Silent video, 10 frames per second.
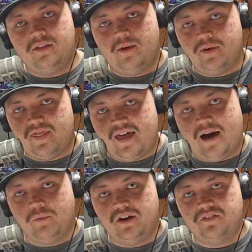They win
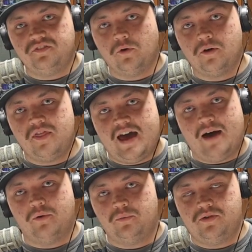that one in 4.
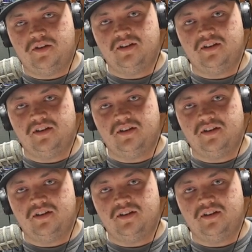That one was